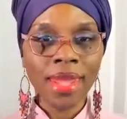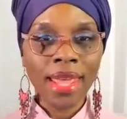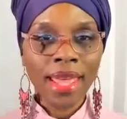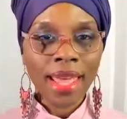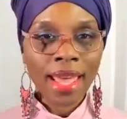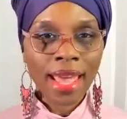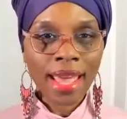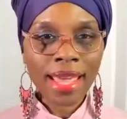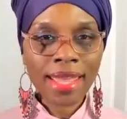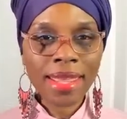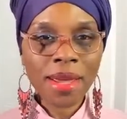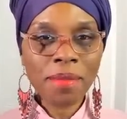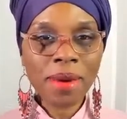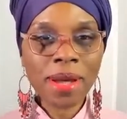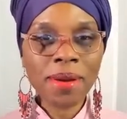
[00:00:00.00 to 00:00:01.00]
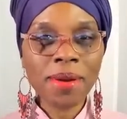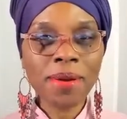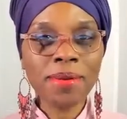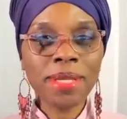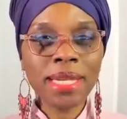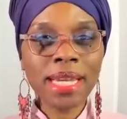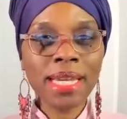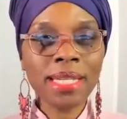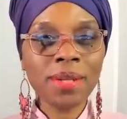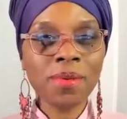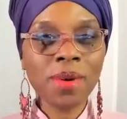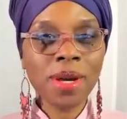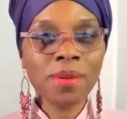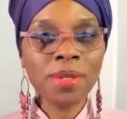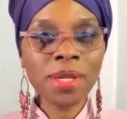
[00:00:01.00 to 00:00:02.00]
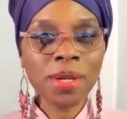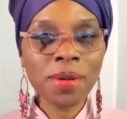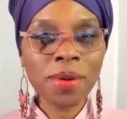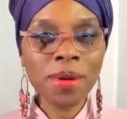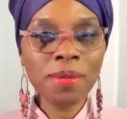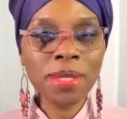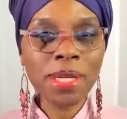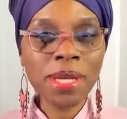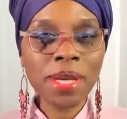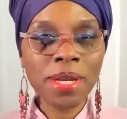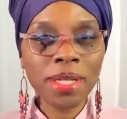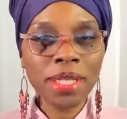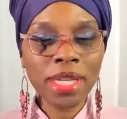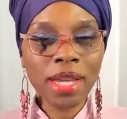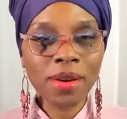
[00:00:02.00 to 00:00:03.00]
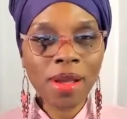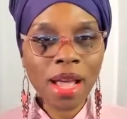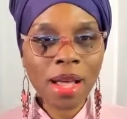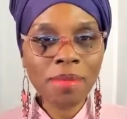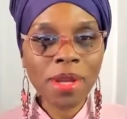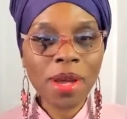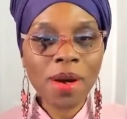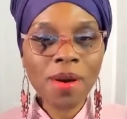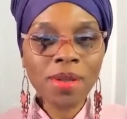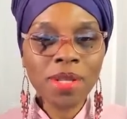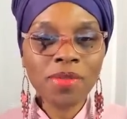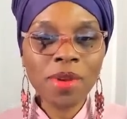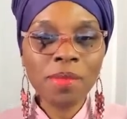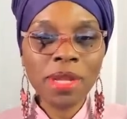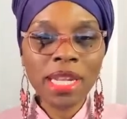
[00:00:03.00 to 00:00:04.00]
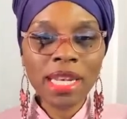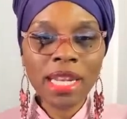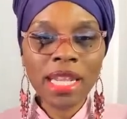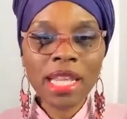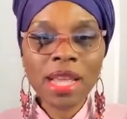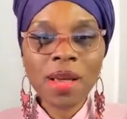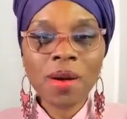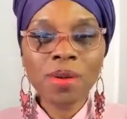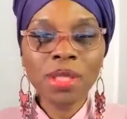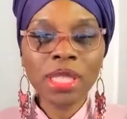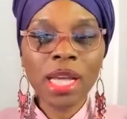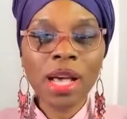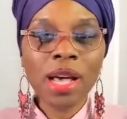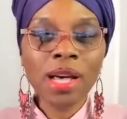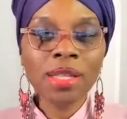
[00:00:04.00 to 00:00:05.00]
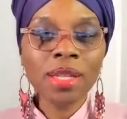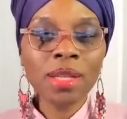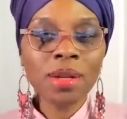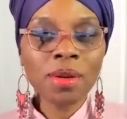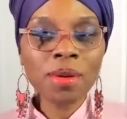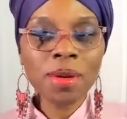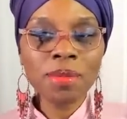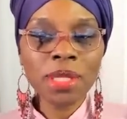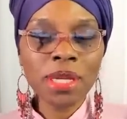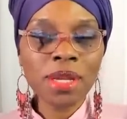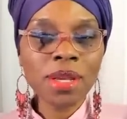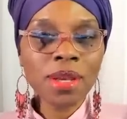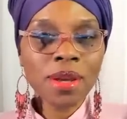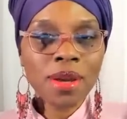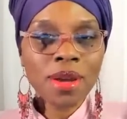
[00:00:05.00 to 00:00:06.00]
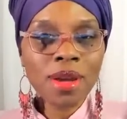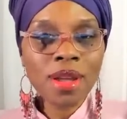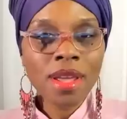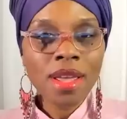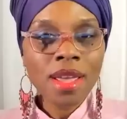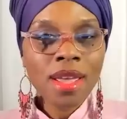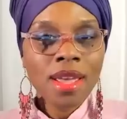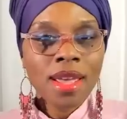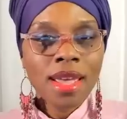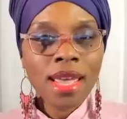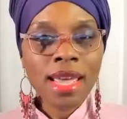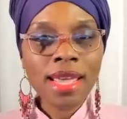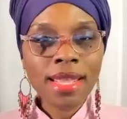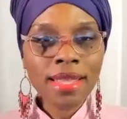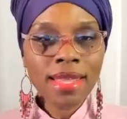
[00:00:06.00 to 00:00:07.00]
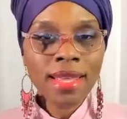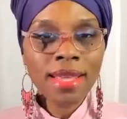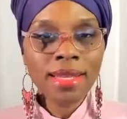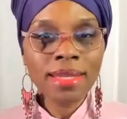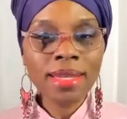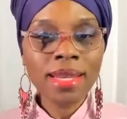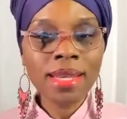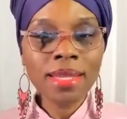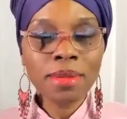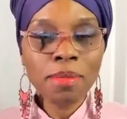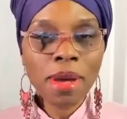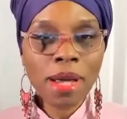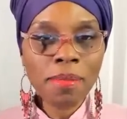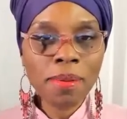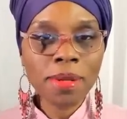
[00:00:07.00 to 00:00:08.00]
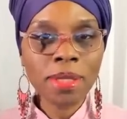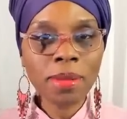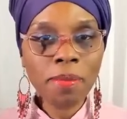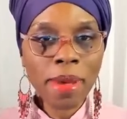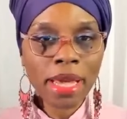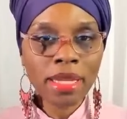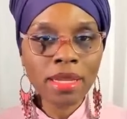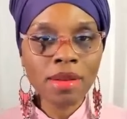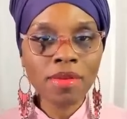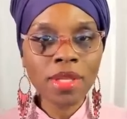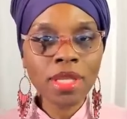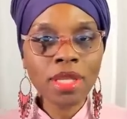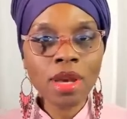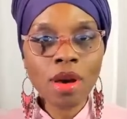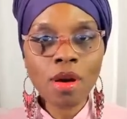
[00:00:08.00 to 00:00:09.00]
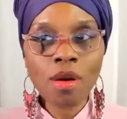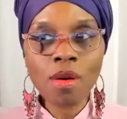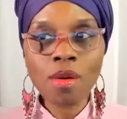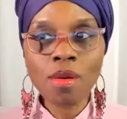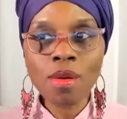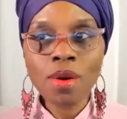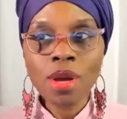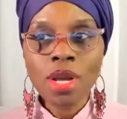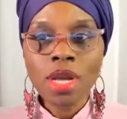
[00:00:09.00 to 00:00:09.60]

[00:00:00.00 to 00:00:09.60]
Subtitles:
Hey there, my Crimsonites, and welcome to the Crimson Cure Channel. I'm your host, femininity coach, and author of The Crimson Cure, and this is my perspective. So,